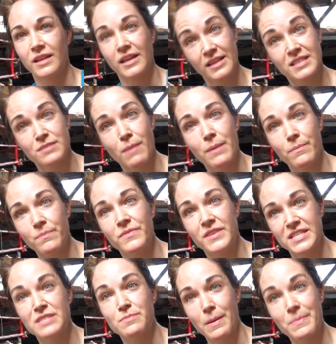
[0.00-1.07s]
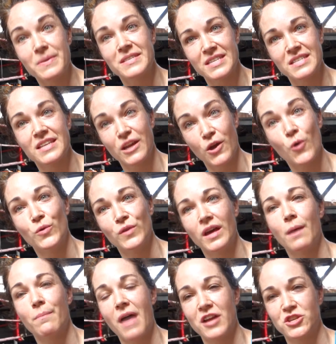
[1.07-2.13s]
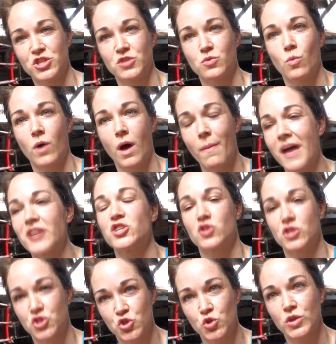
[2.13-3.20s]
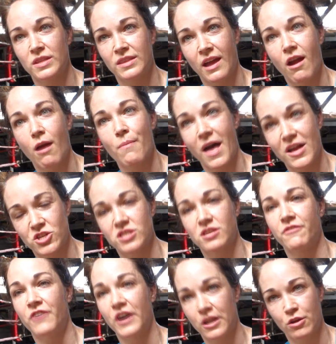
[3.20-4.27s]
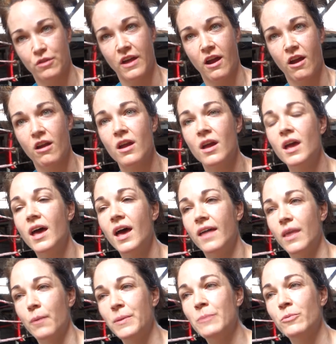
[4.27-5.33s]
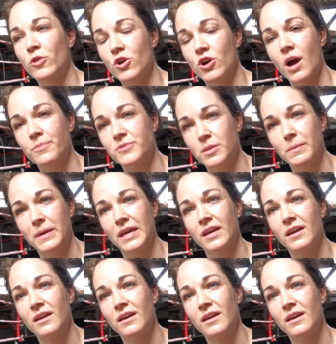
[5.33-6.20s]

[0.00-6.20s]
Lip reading: Like this is my business. I own it. I'm not just a student there. I'm not just a fighter there, and that people look up to me.